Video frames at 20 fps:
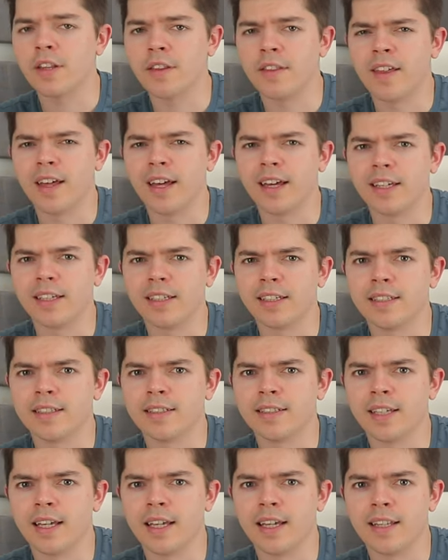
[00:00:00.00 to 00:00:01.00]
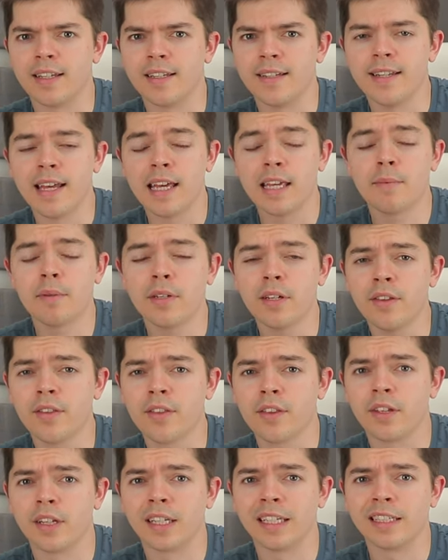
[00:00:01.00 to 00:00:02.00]
There is a neighbour
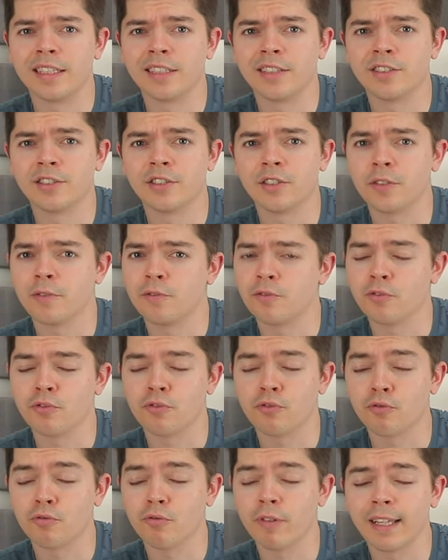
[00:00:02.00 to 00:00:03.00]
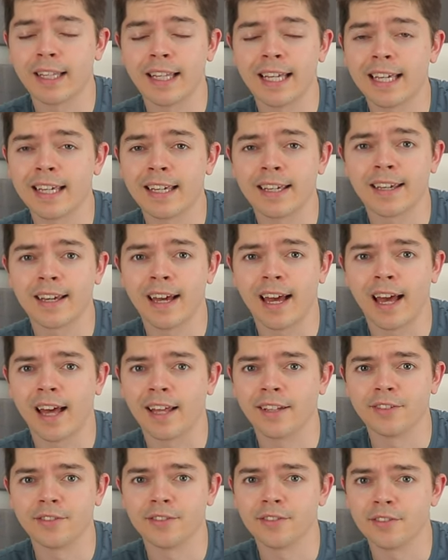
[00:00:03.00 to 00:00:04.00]
that is drilling
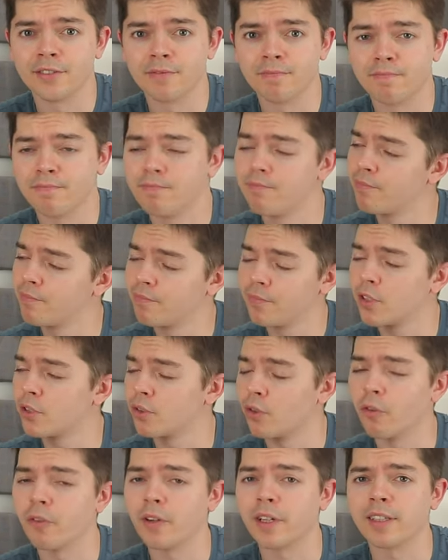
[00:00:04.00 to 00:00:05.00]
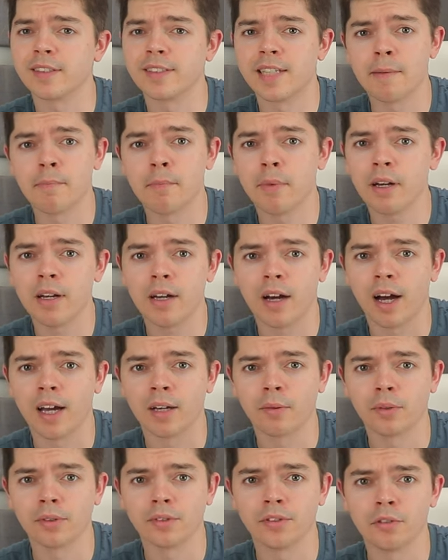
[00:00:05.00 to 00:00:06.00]
and sawing timber.
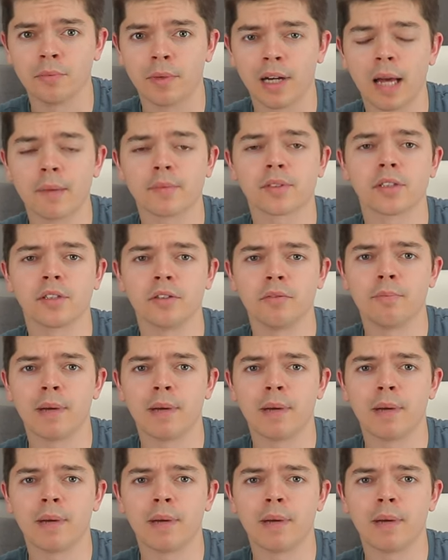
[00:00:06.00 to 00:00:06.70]
I will do my absolute